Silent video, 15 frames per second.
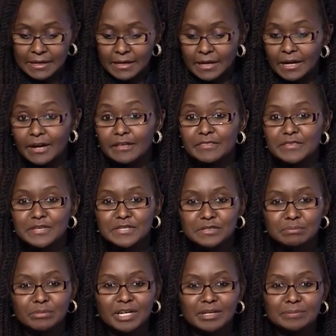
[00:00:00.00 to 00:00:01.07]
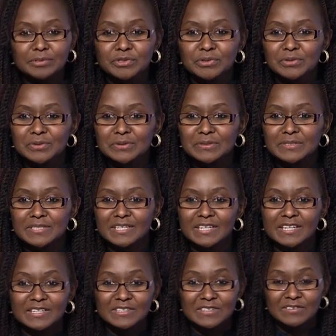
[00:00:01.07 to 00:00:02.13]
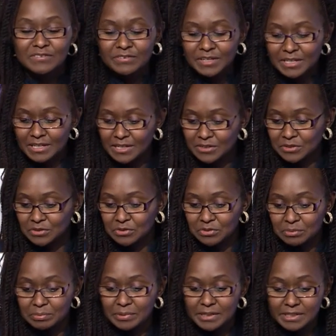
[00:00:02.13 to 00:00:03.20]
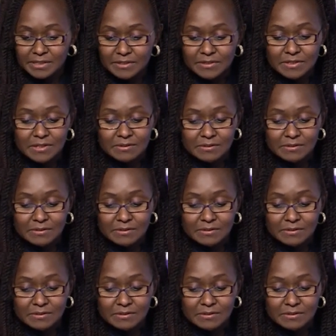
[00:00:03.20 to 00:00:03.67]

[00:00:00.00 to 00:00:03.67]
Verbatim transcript: Uh, this map shows the different national parks and